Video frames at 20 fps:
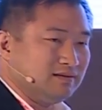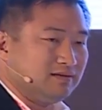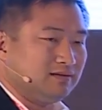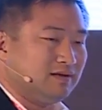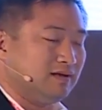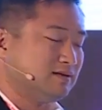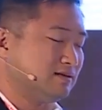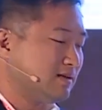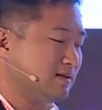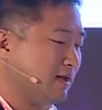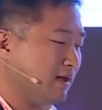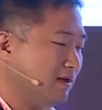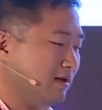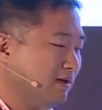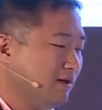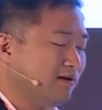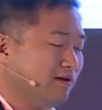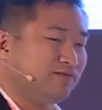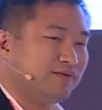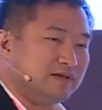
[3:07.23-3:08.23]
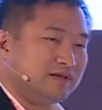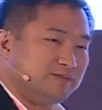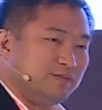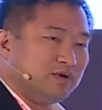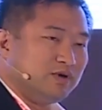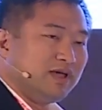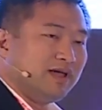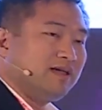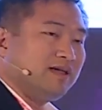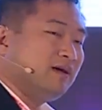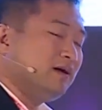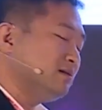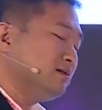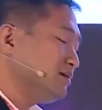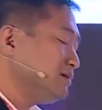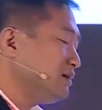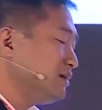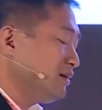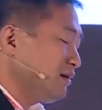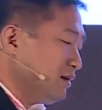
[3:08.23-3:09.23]
Let's say Facebook account,
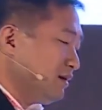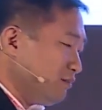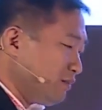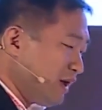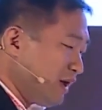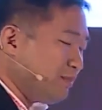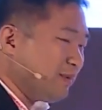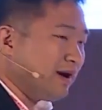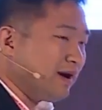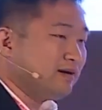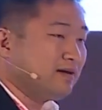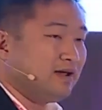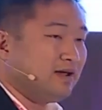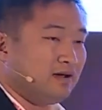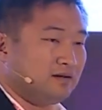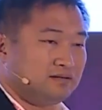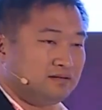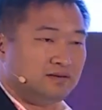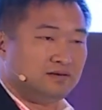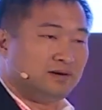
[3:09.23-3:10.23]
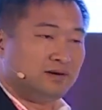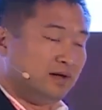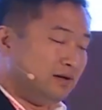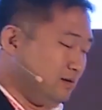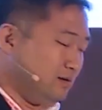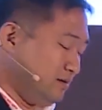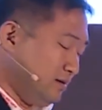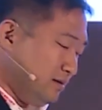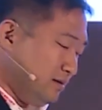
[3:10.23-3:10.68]
PayPal account, right?